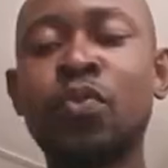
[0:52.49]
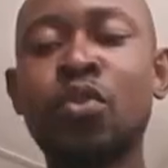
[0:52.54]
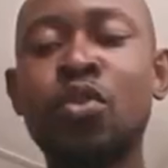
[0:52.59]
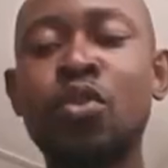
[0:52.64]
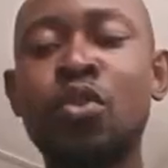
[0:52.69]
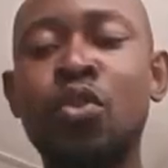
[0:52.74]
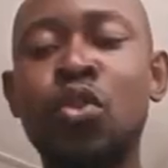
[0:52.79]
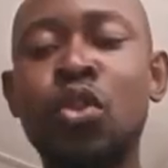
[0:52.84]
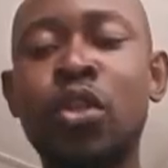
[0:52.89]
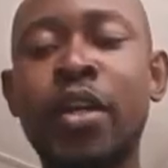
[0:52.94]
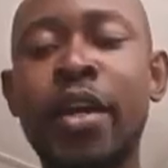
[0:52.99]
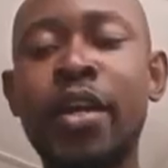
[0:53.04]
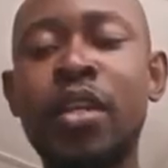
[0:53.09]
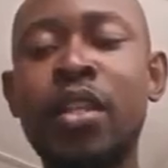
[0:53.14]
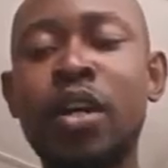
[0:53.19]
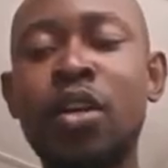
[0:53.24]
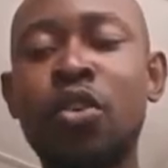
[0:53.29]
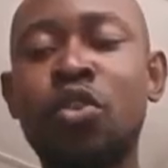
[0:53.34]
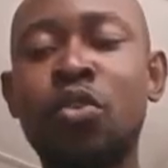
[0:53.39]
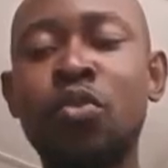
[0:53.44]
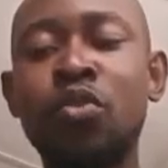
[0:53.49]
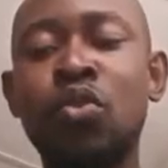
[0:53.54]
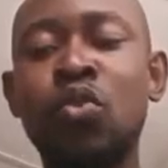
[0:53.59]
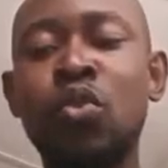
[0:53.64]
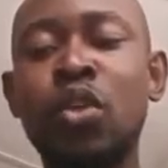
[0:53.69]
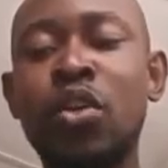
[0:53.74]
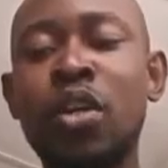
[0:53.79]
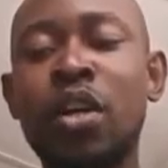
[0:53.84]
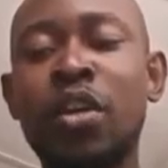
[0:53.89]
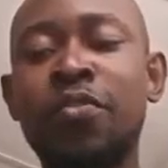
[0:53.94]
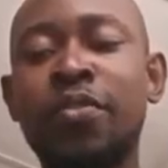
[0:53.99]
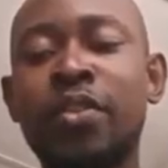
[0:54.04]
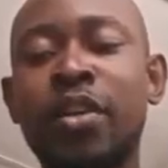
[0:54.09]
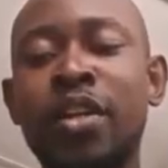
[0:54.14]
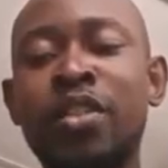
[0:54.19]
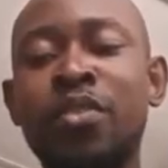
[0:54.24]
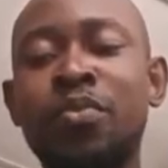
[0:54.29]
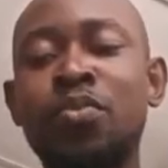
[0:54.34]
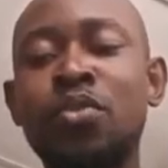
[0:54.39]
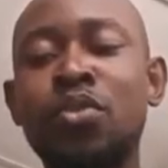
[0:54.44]
So you can either come to where you have
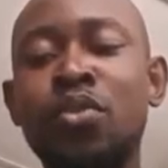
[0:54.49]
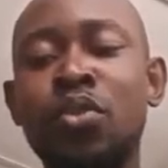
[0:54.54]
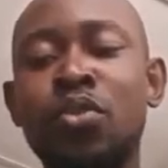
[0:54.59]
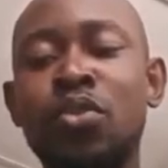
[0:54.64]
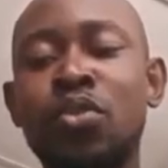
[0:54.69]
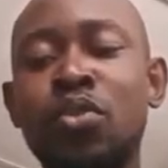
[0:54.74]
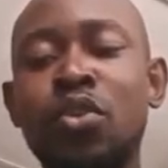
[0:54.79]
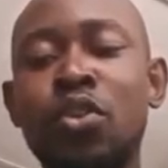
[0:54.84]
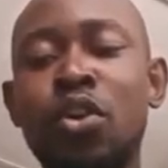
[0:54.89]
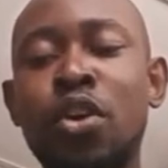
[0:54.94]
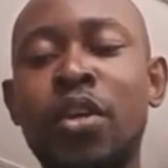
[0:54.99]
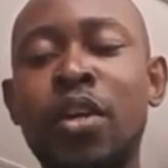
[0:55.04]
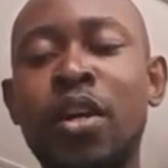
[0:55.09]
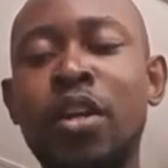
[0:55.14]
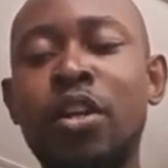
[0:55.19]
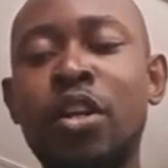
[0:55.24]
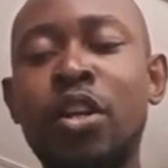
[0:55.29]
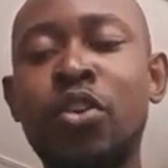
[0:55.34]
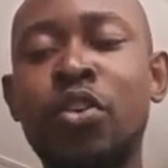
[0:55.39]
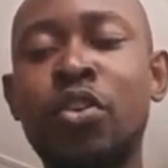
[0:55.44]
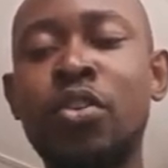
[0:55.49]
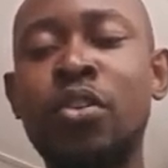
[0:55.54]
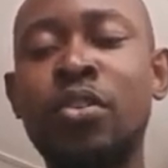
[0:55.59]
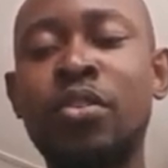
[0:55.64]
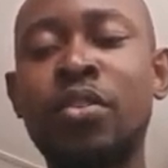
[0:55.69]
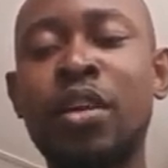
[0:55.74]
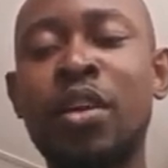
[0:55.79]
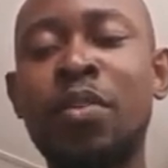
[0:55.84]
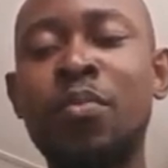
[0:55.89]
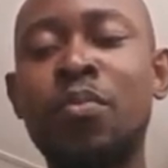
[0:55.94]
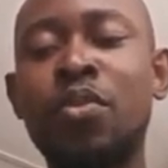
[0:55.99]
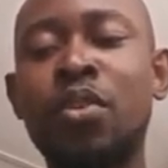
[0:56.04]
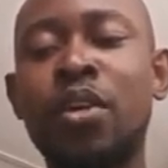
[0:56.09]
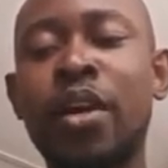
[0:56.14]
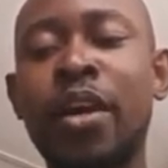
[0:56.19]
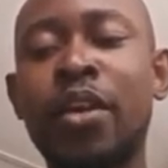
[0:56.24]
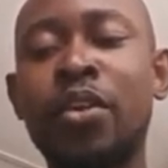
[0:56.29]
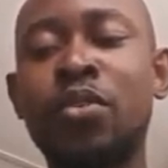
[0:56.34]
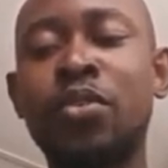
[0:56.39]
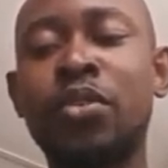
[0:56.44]
add products or you can click on this hamburger
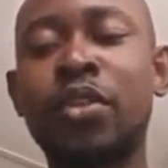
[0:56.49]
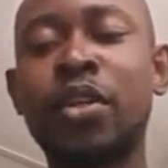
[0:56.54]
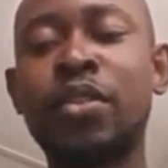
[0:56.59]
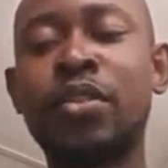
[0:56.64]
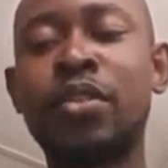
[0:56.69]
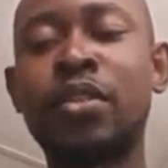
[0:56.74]
icon right here.